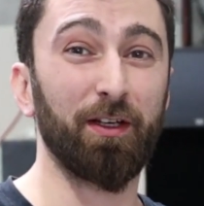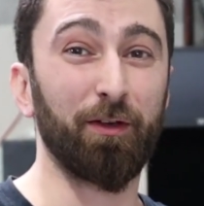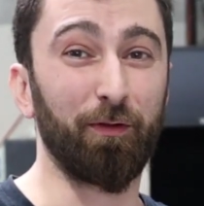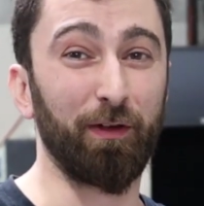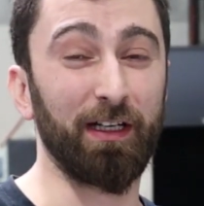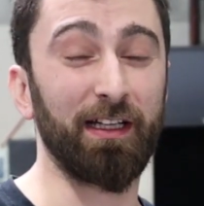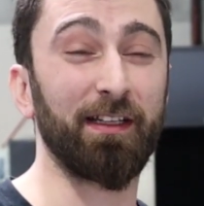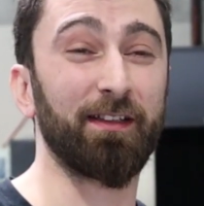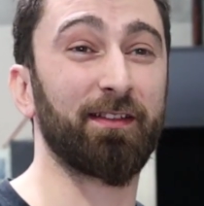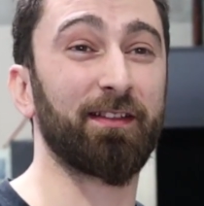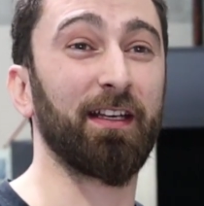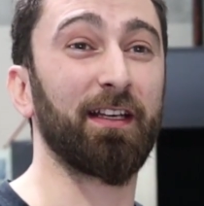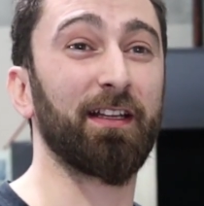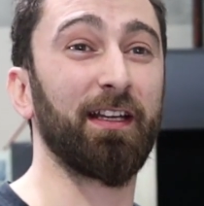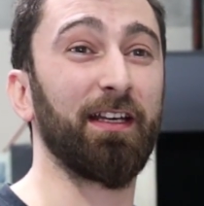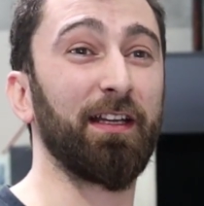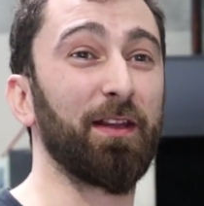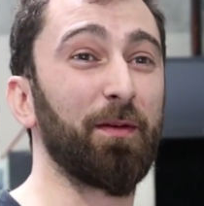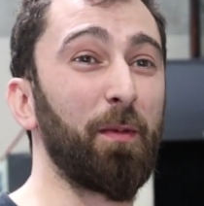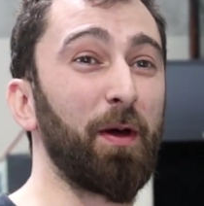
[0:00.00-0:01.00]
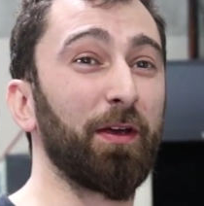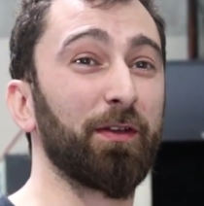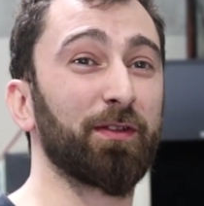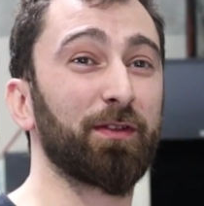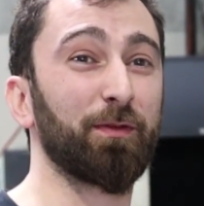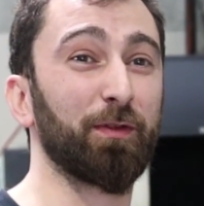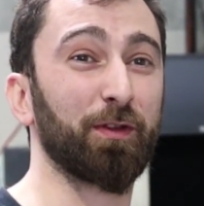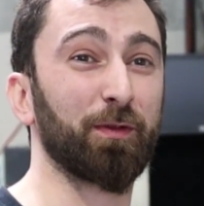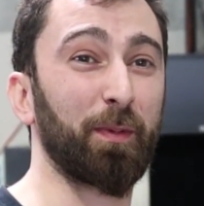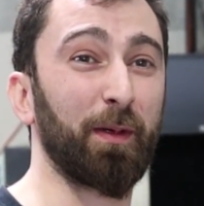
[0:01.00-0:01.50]
Realistically, the most
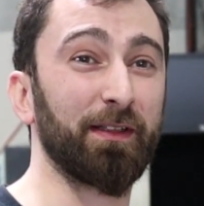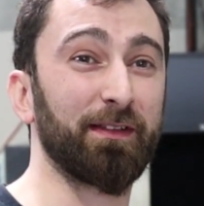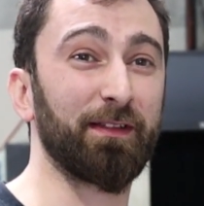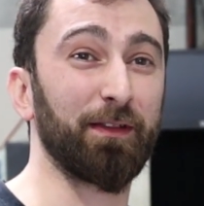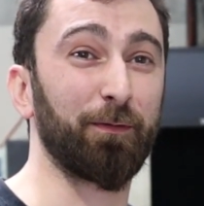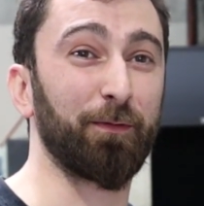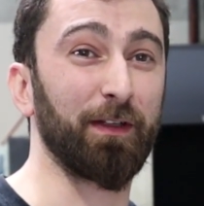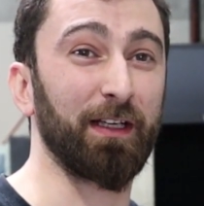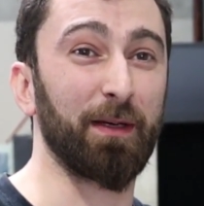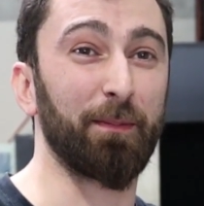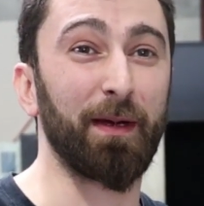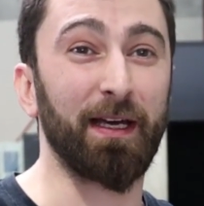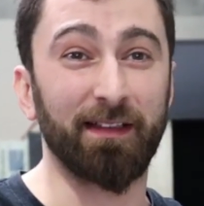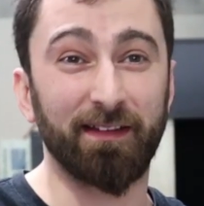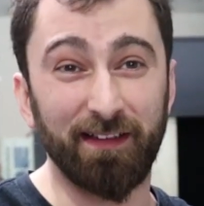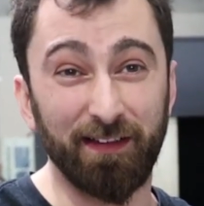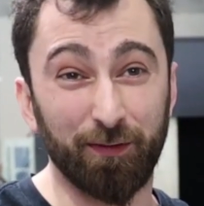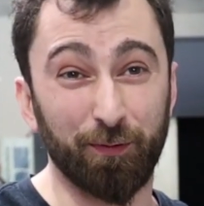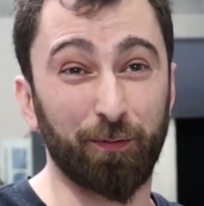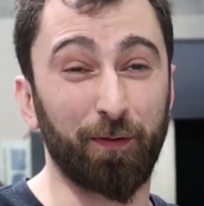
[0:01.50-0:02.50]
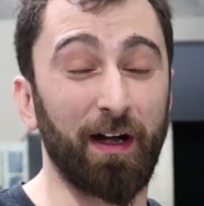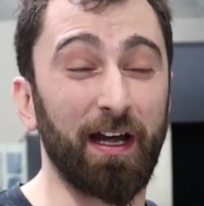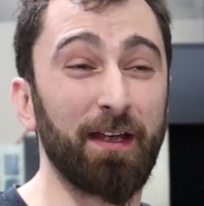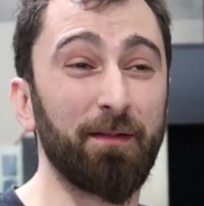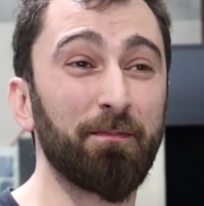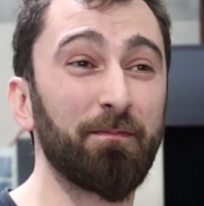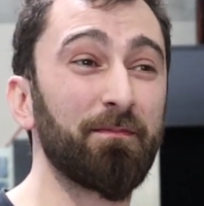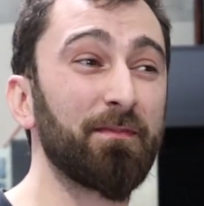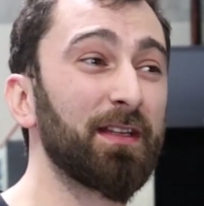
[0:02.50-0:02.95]
responsive thing about this frame,